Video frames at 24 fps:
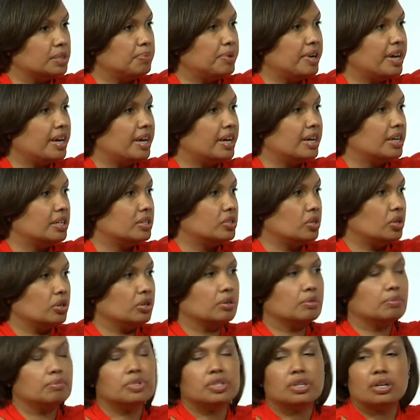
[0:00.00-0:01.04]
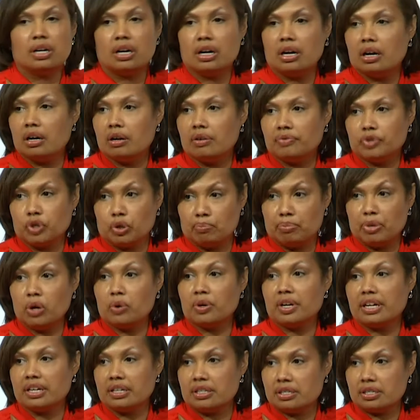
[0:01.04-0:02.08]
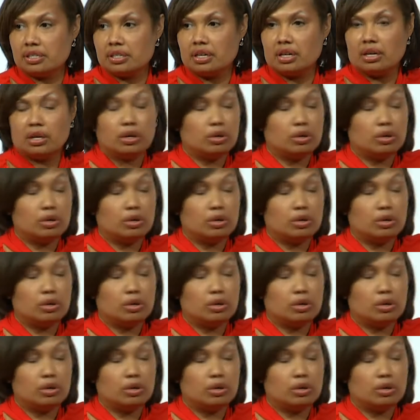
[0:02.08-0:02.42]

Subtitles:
pay in terms of your bonus,